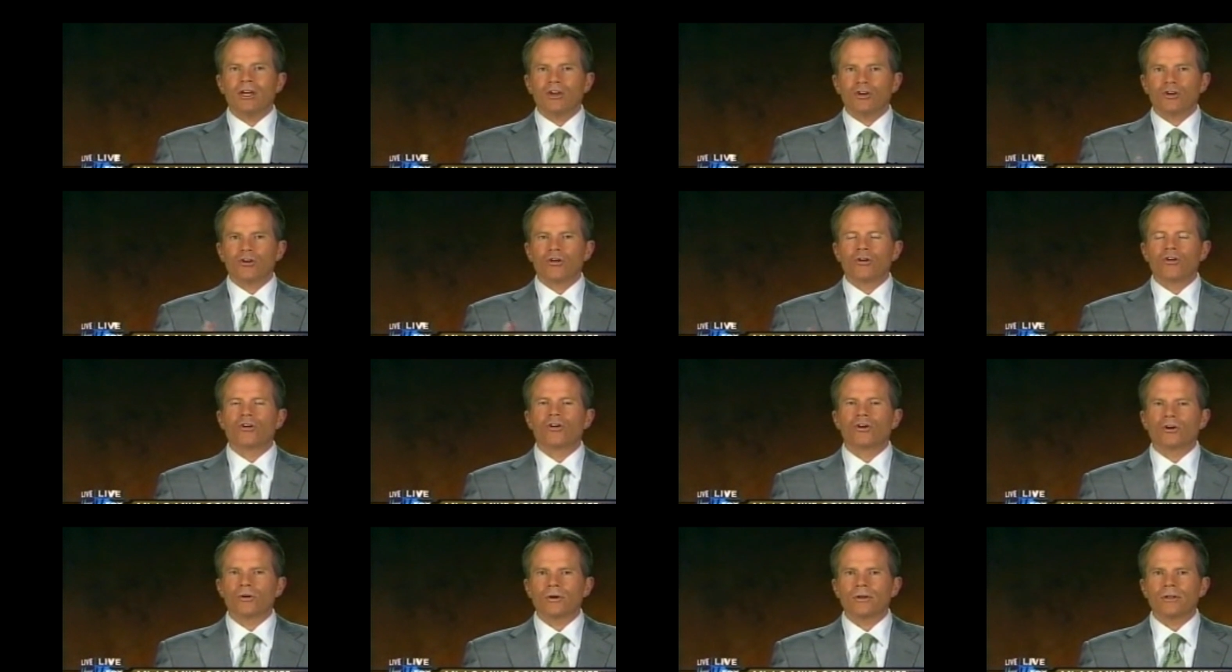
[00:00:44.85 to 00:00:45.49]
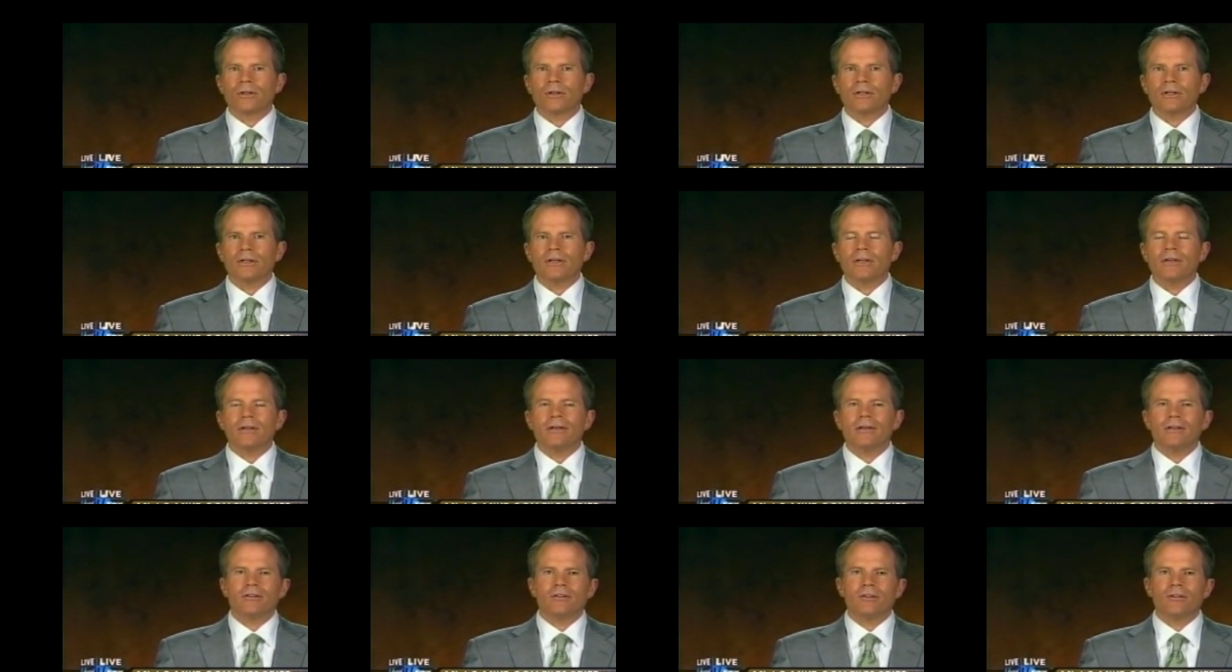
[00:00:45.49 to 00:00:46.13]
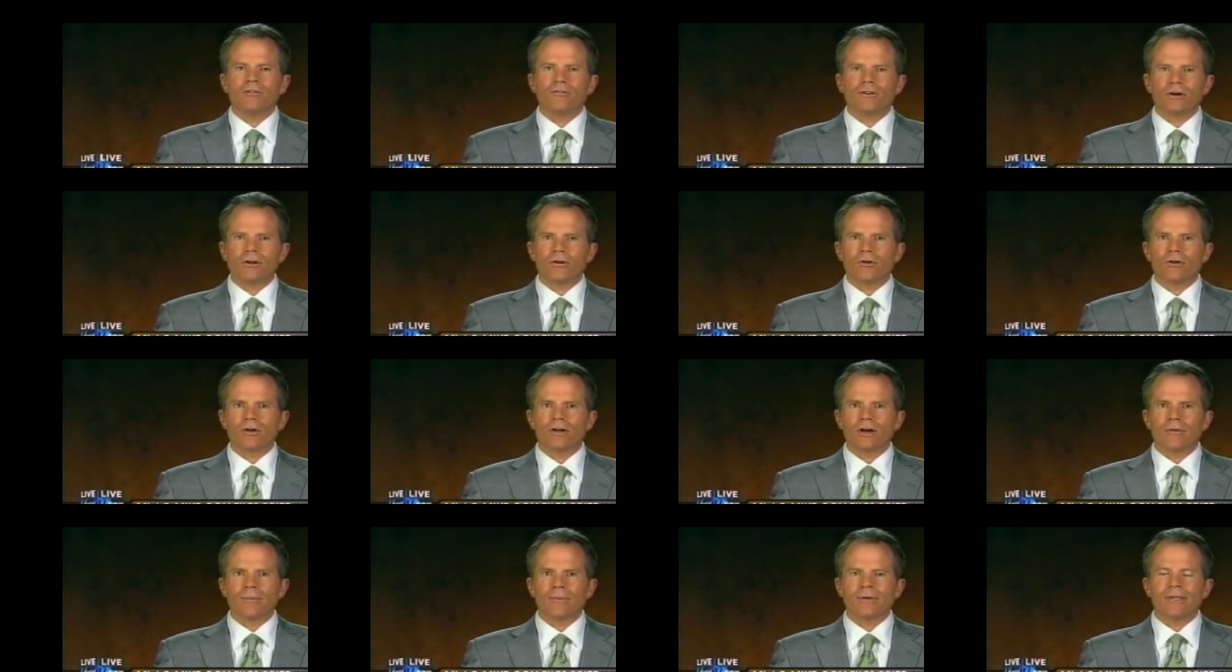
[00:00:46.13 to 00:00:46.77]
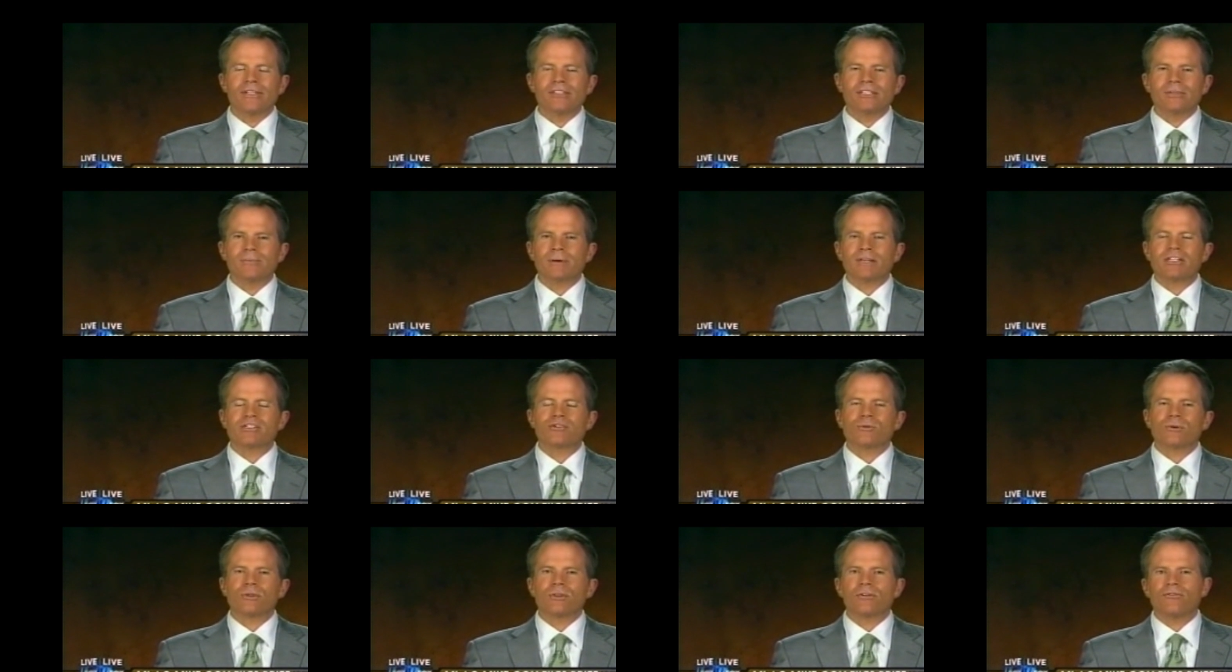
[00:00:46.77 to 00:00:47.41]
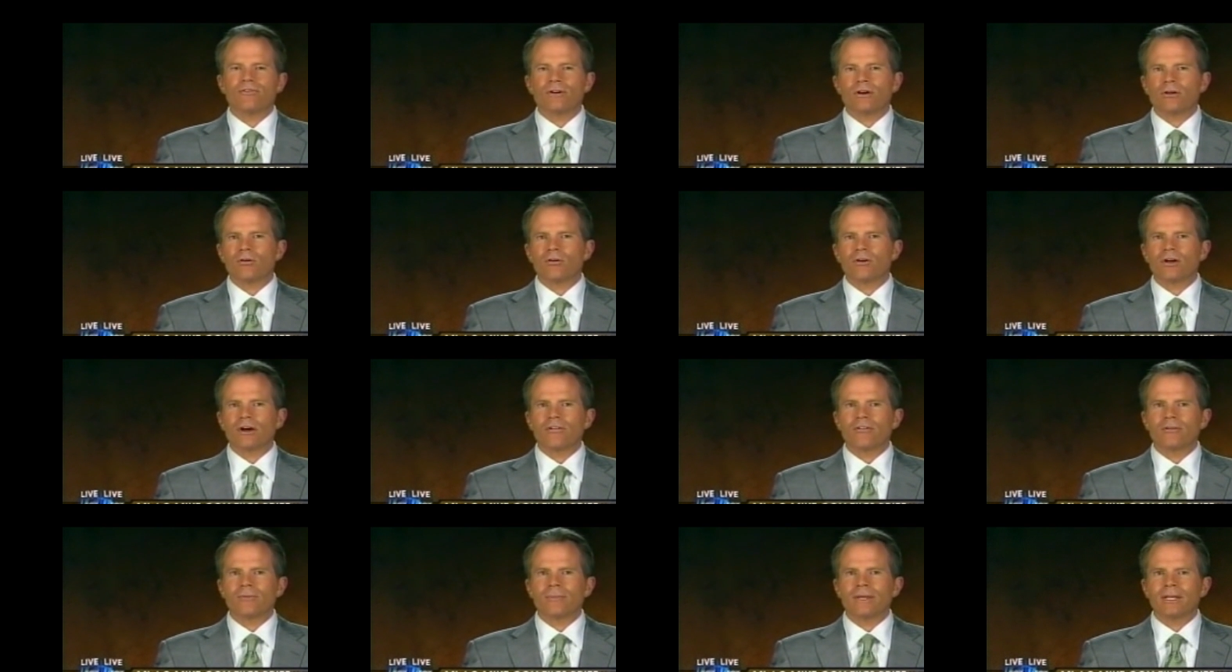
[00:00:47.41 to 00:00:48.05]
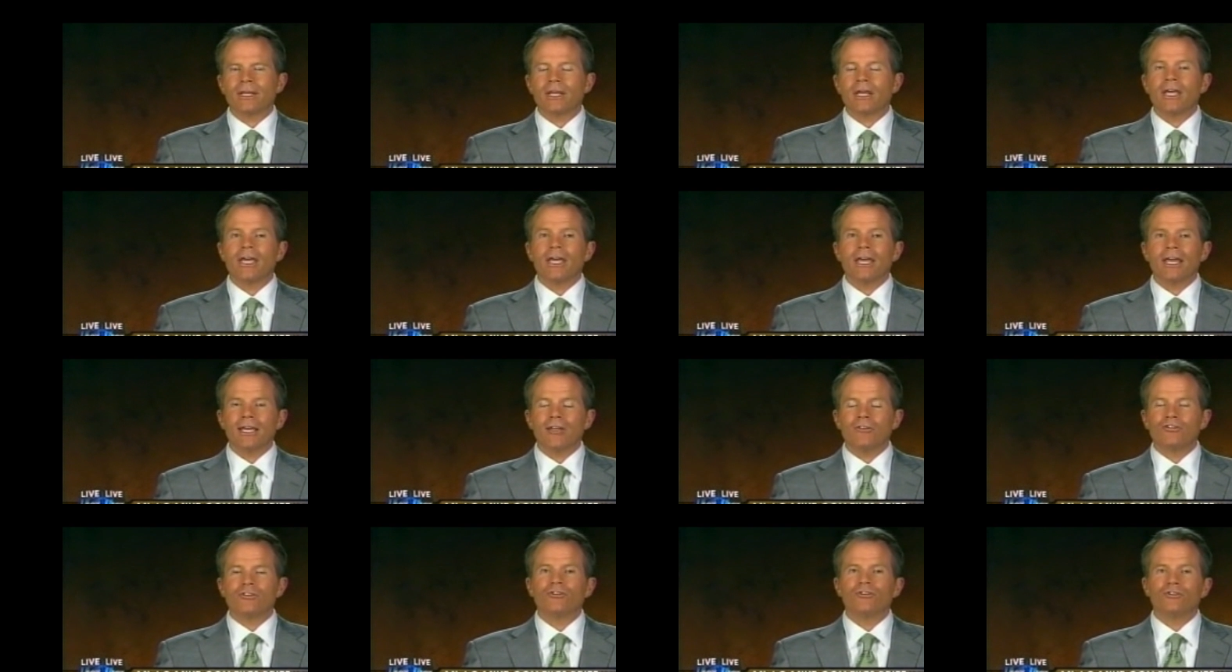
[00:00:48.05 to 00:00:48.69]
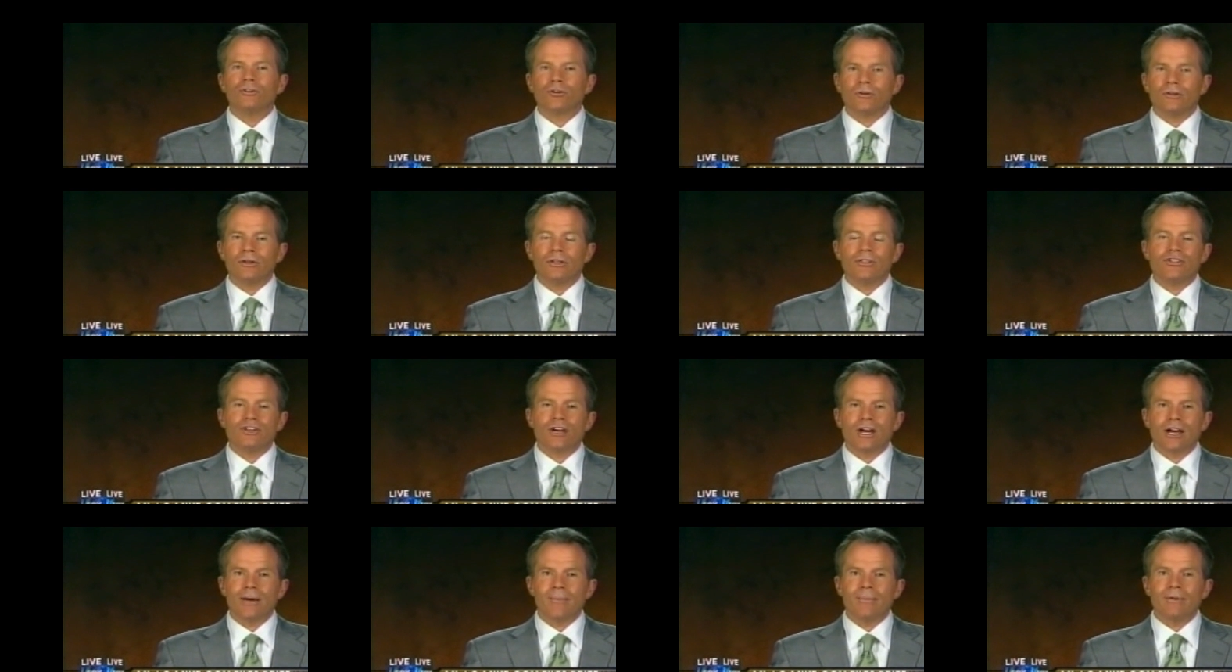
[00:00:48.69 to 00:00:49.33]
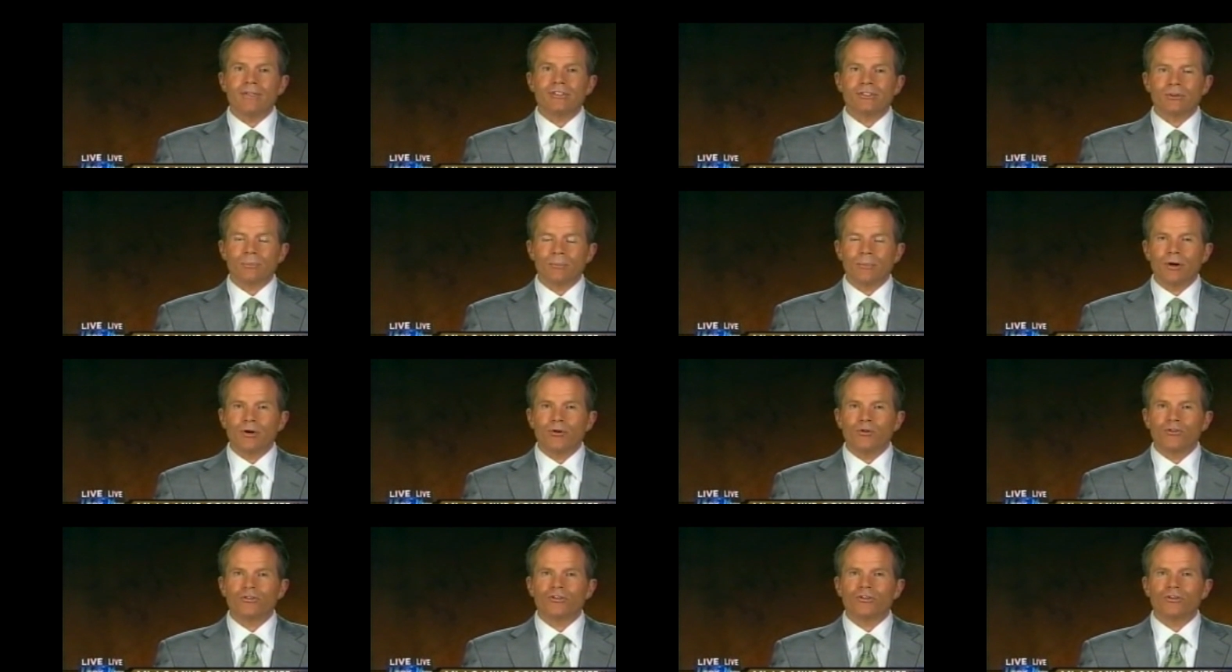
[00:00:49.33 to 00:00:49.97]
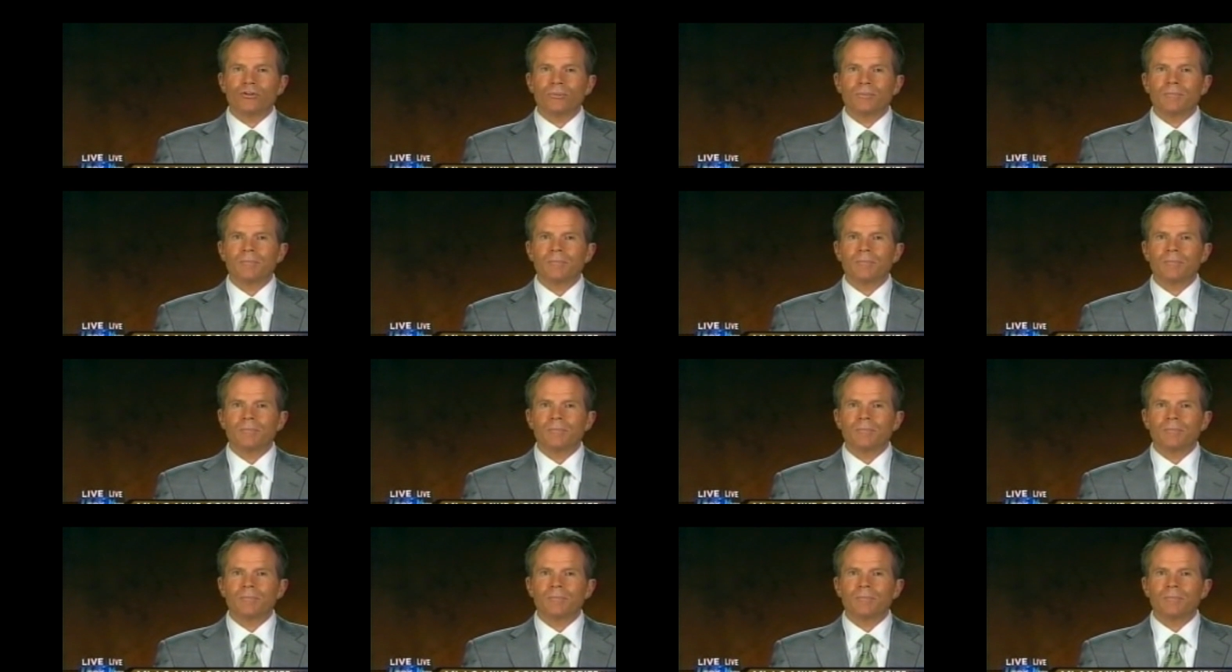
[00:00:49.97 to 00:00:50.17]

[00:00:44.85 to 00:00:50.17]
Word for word: concurrently to the federal government, especially where the federal government isn't doing the job it's supposed to.